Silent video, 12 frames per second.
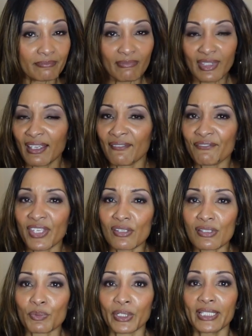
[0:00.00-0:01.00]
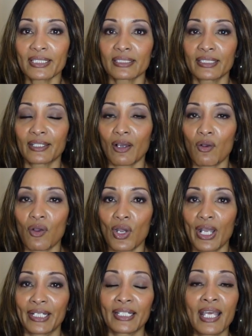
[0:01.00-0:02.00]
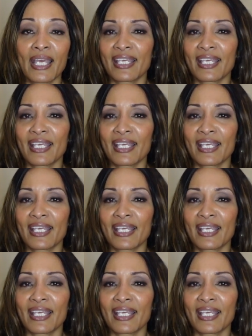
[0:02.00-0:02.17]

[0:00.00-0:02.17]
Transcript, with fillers: feels really good on